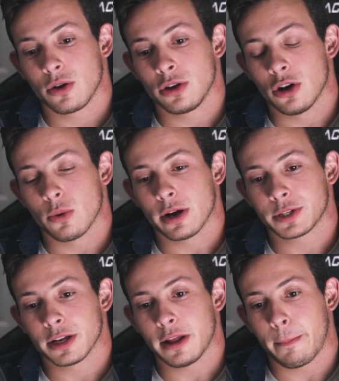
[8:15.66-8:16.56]
when I was
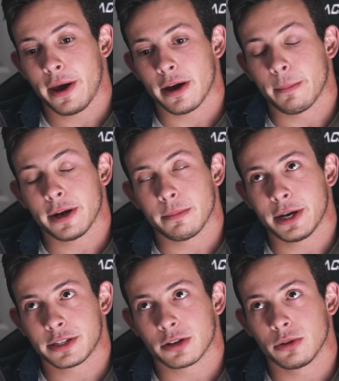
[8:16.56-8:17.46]
getting that pay, I
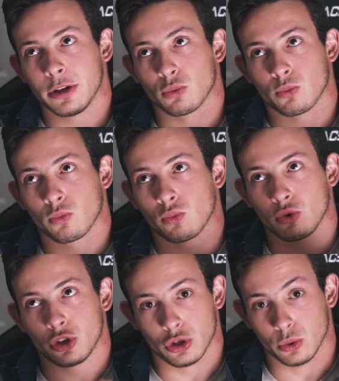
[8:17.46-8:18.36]
basically
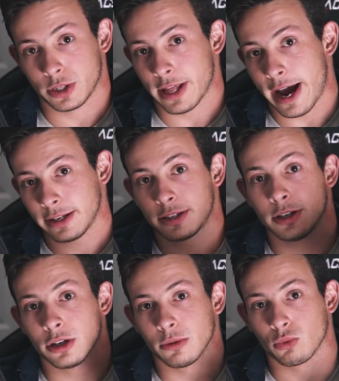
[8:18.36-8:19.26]
use that
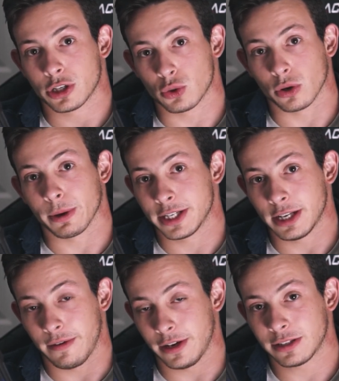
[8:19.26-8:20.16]
to restore my
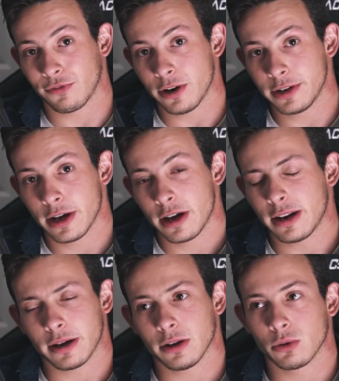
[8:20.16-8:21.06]
savings fund.
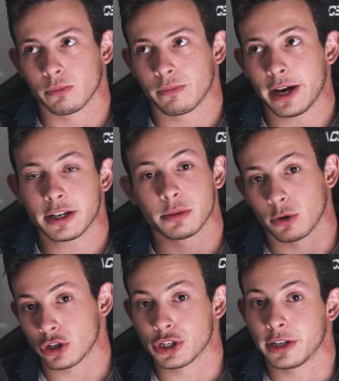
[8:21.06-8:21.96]

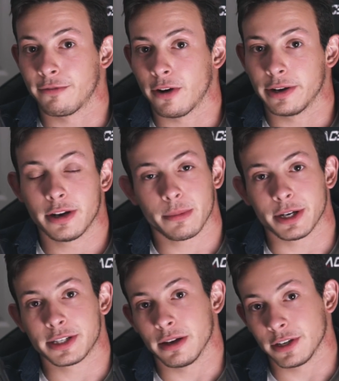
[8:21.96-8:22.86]
Emergency fund, not my
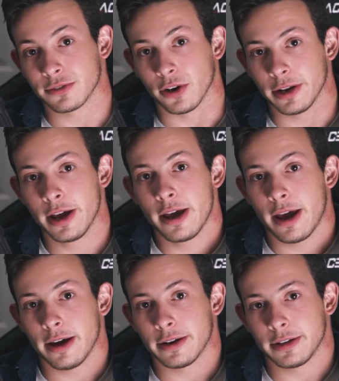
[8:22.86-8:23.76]
savings fund.
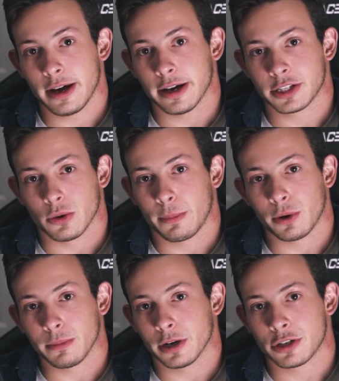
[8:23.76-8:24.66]
And yeah, so I
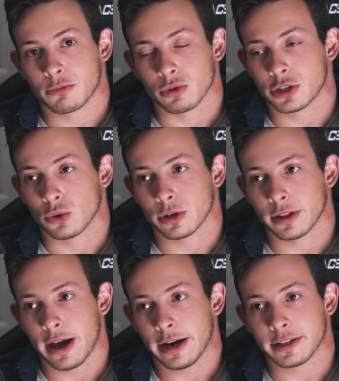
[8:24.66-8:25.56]
pretty much restored
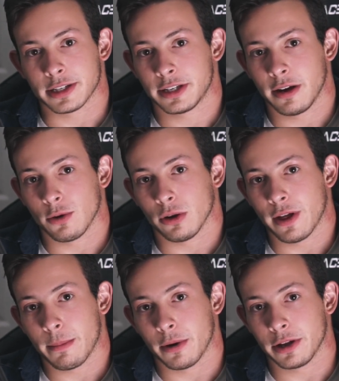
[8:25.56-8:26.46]
that because I saved all
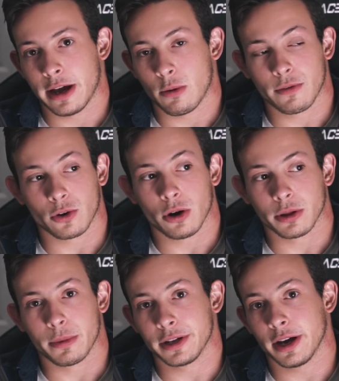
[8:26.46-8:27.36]
that money. However, all the
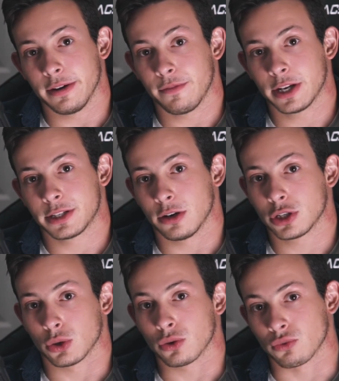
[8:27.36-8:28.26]
money I invested
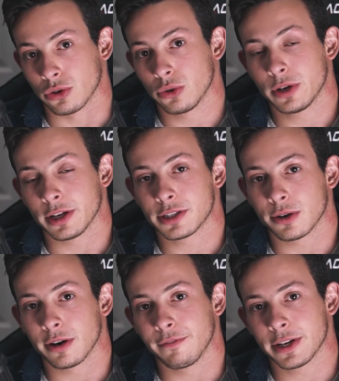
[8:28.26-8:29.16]
also grew, and I
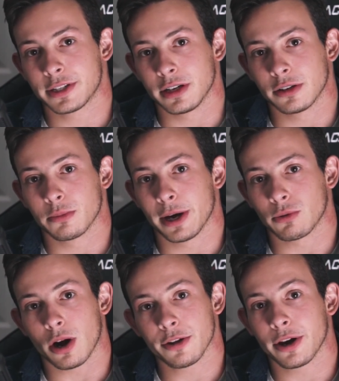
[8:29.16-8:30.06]
started investing into my
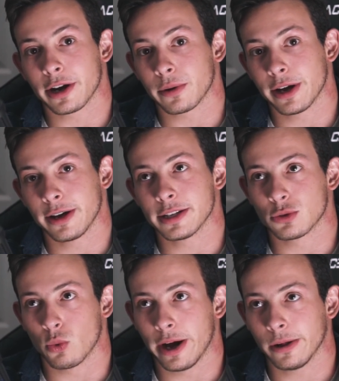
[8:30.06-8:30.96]
Roth IRA as
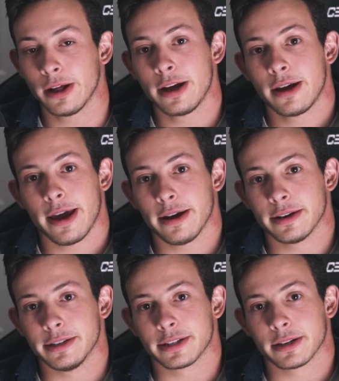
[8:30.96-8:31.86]
well.
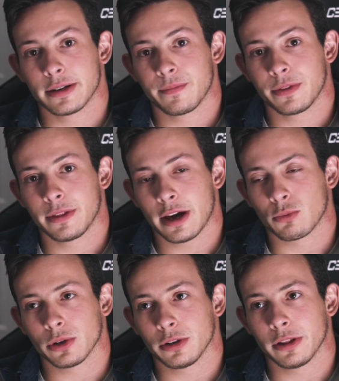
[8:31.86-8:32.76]
And that
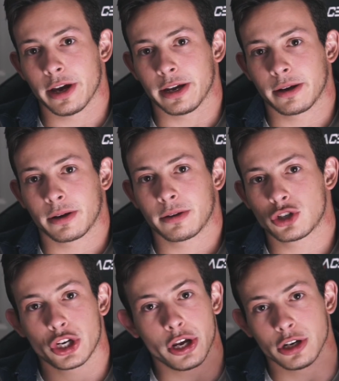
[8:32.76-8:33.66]
really like
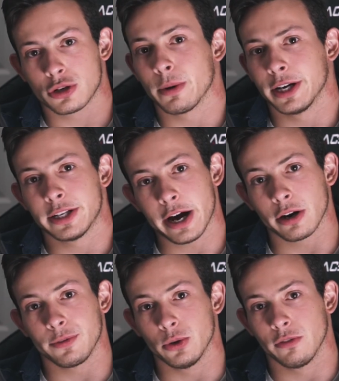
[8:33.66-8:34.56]
changed my entire
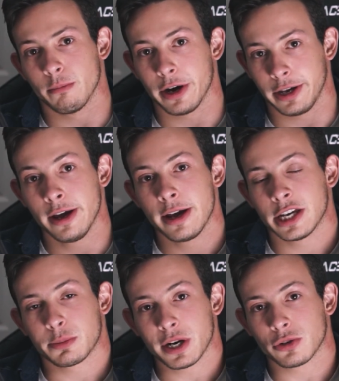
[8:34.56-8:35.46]
view of money,
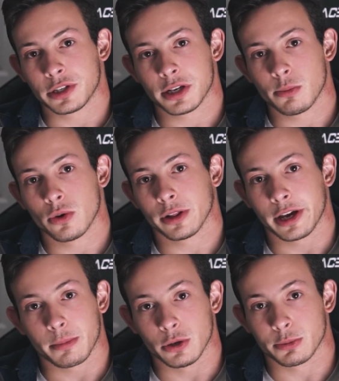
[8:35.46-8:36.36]
especially someone
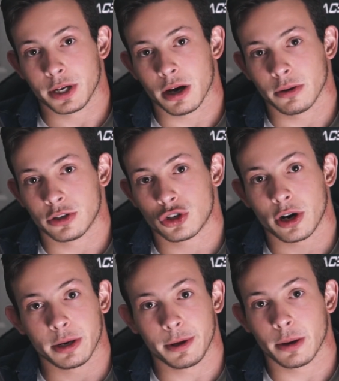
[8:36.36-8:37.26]
like me who's
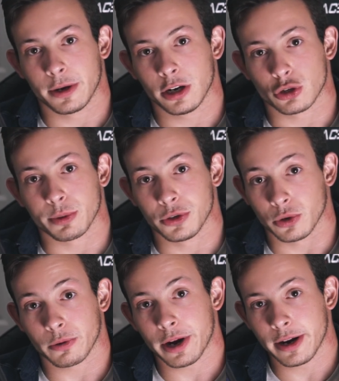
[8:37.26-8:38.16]
trying to become an
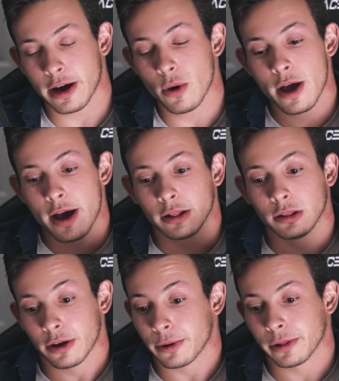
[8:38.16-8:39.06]
entrepreneur right now.
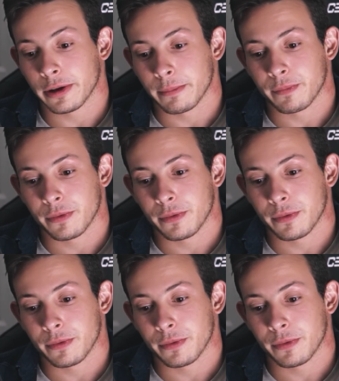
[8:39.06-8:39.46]
Literally,